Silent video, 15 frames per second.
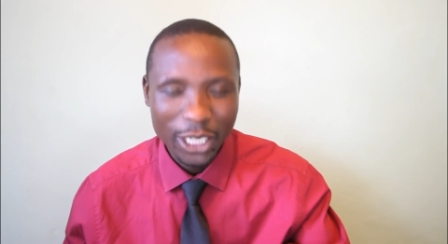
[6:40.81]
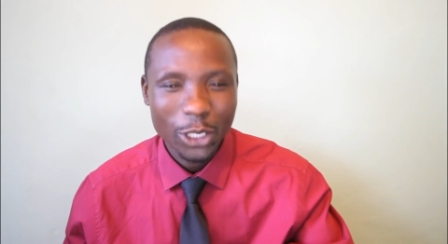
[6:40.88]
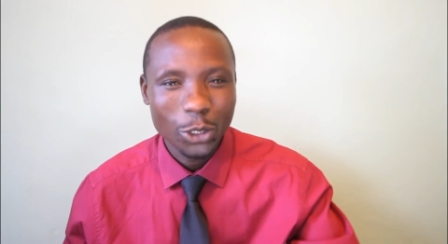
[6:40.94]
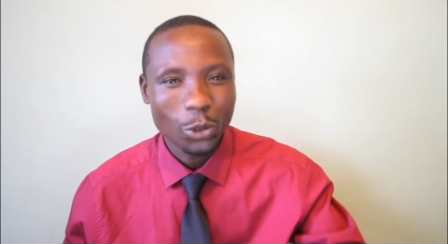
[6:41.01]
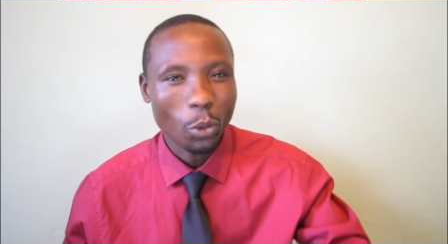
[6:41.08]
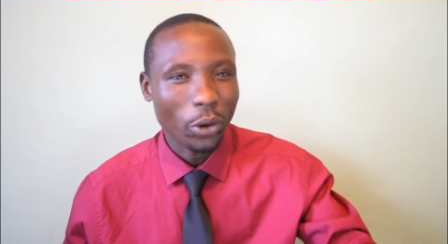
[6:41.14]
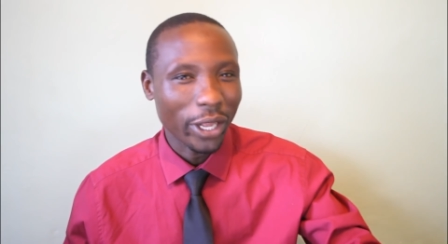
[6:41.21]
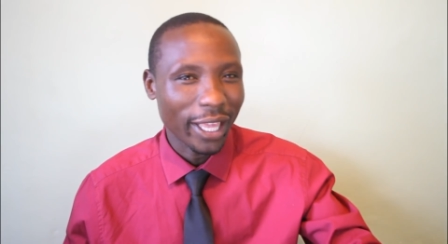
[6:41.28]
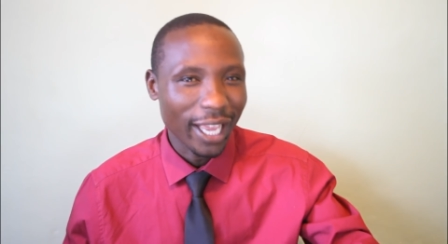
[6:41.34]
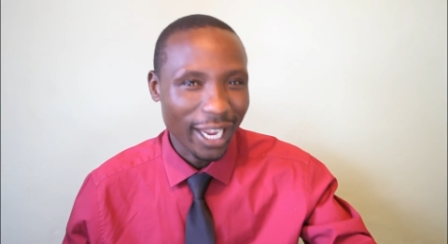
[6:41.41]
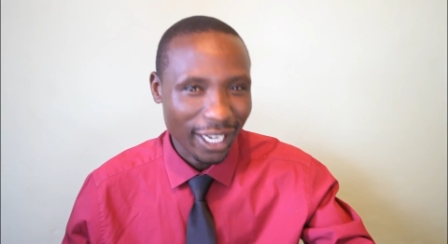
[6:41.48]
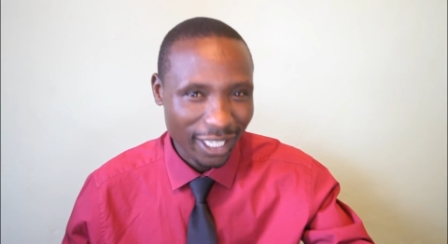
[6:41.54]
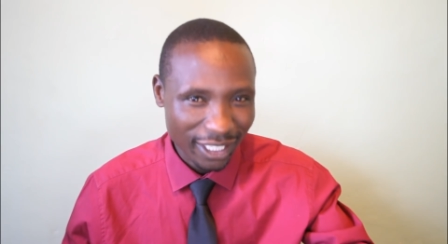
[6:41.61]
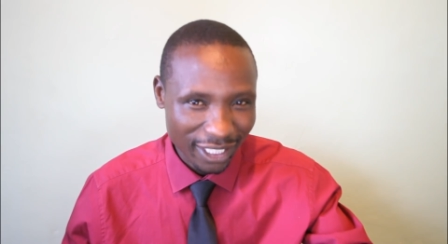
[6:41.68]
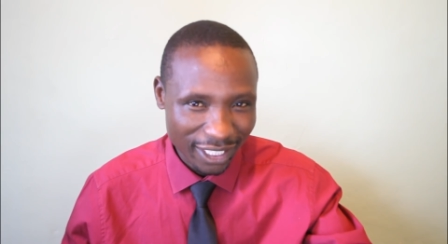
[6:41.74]
to
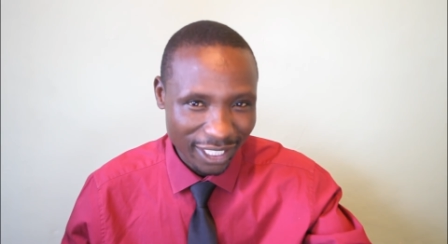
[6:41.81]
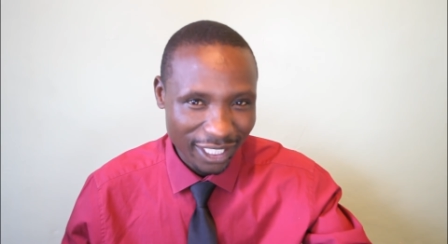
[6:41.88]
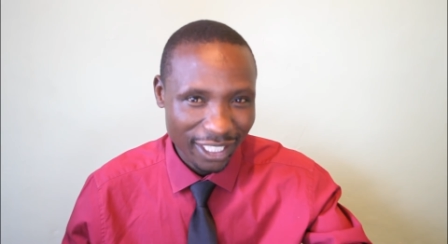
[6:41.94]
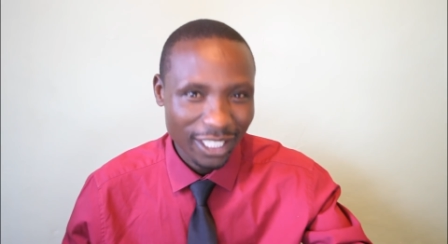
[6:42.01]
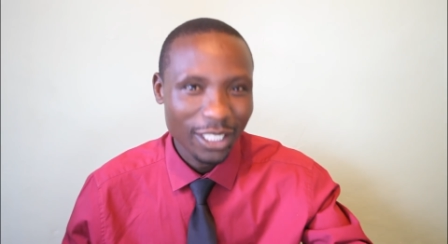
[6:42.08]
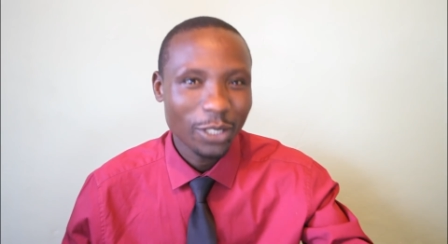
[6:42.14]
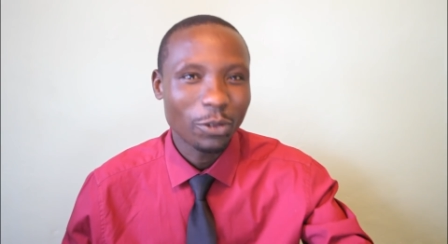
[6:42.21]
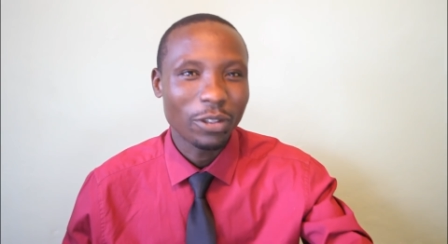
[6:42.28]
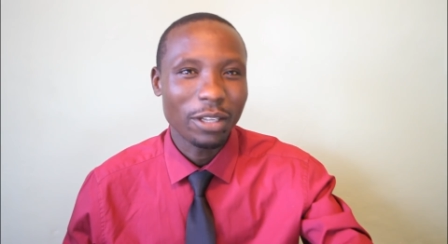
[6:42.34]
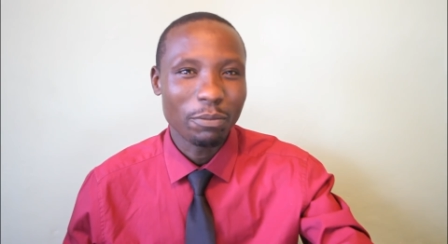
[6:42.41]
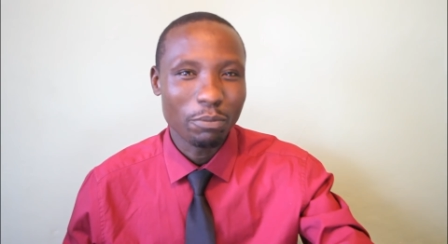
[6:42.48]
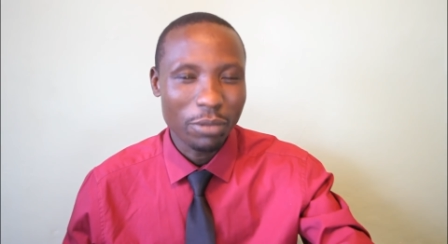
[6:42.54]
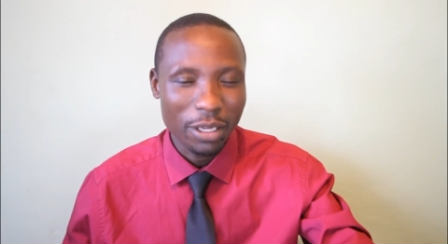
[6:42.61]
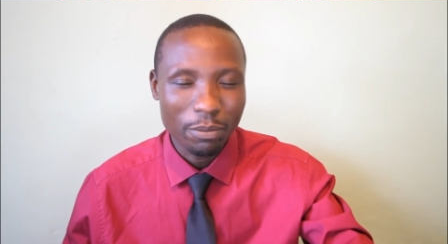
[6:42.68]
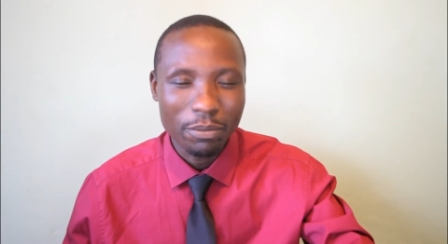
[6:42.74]
react to the
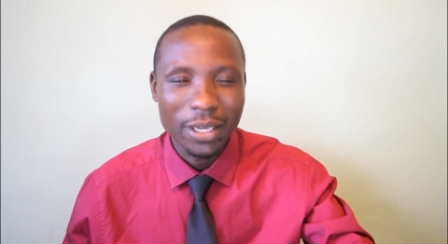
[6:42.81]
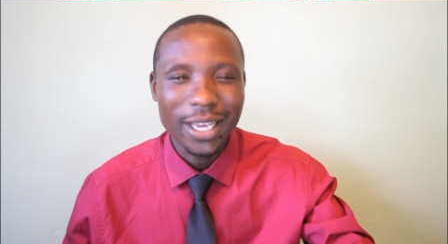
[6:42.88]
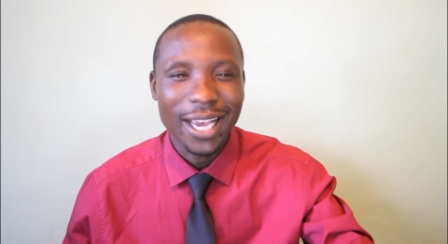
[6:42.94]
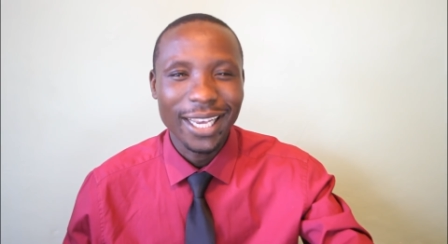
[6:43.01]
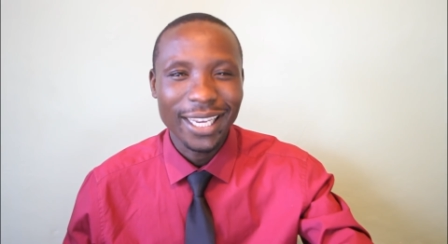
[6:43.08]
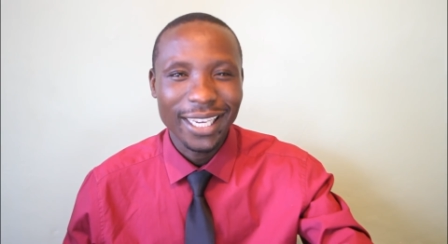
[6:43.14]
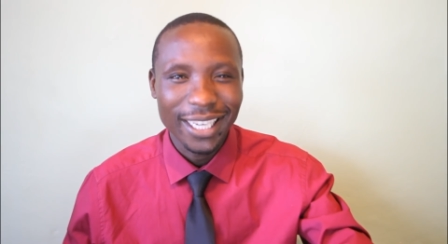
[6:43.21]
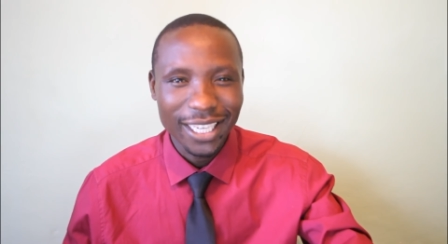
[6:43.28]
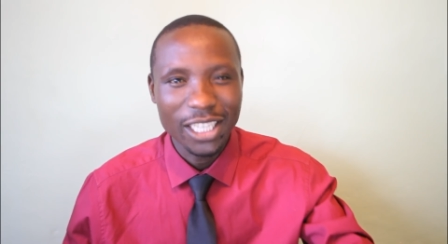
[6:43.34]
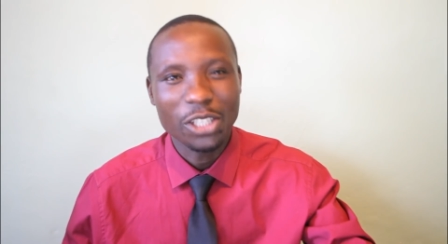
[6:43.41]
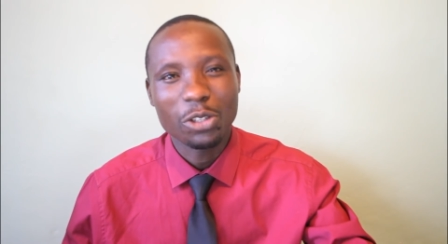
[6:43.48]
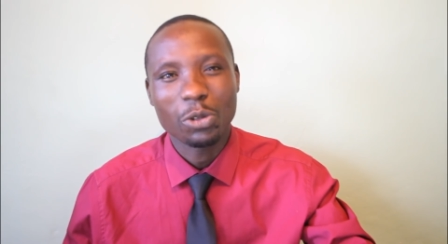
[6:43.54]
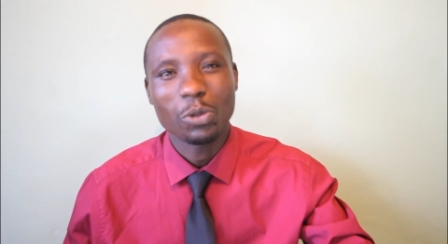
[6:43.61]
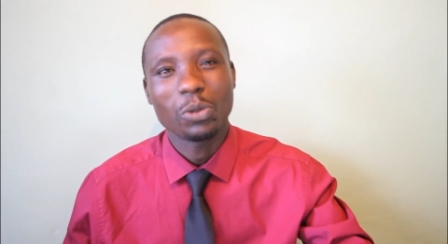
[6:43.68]
BBI issue.